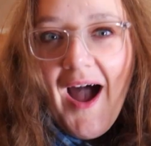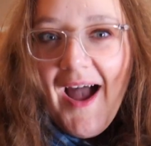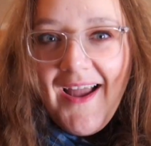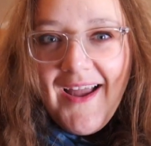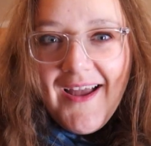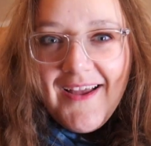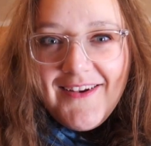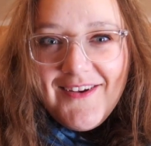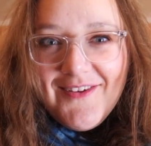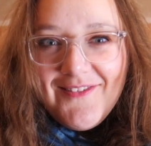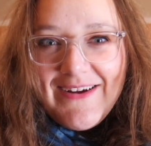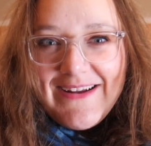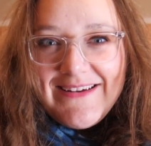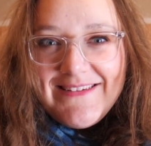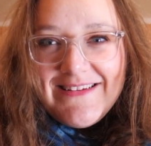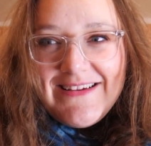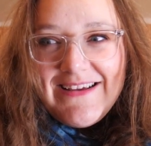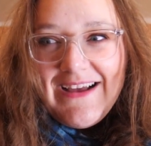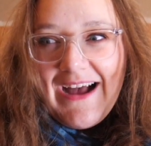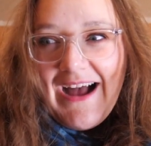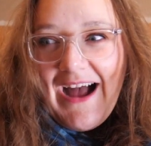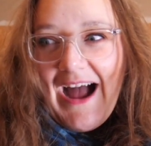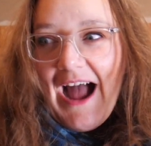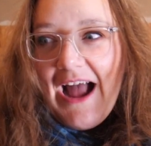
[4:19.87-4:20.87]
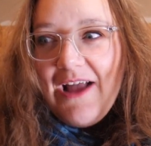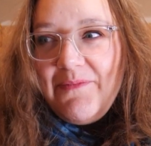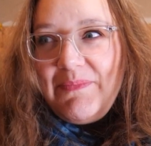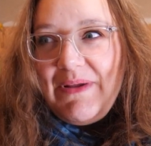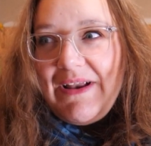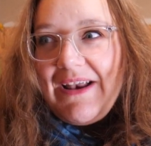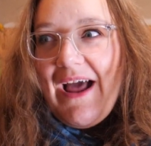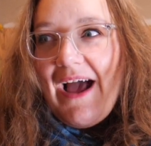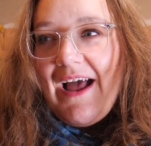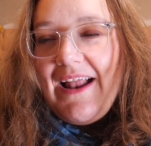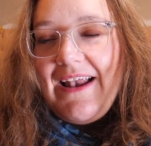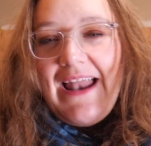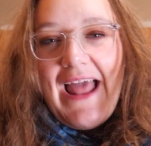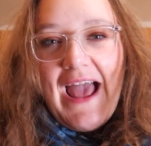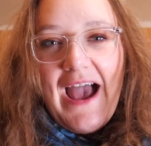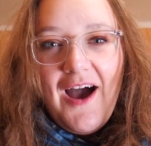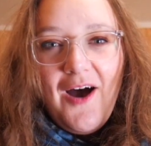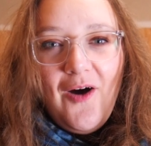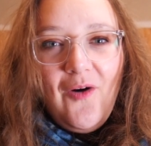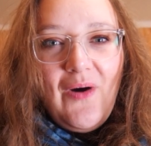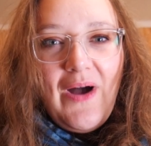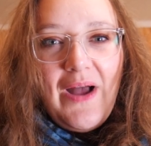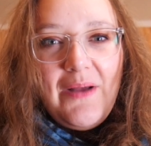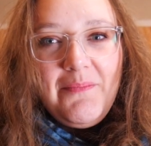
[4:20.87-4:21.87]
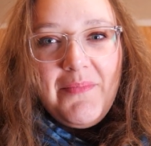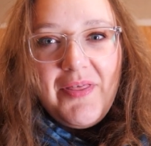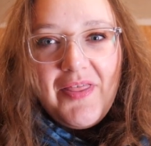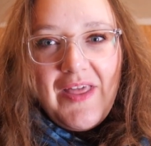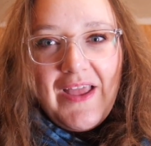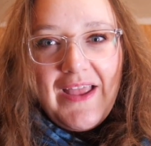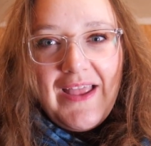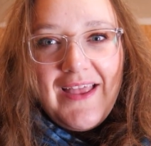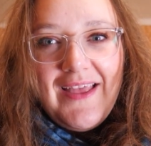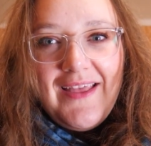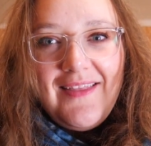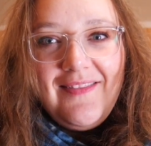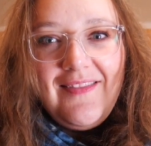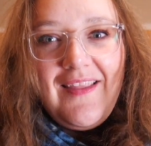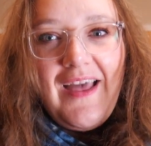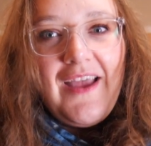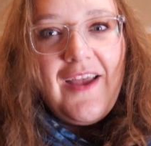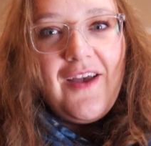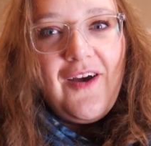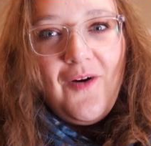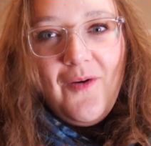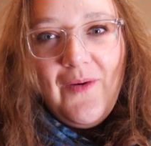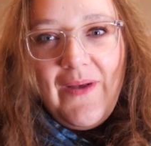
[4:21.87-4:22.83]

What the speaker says: I had no idea. I mean, now I'm thinking like,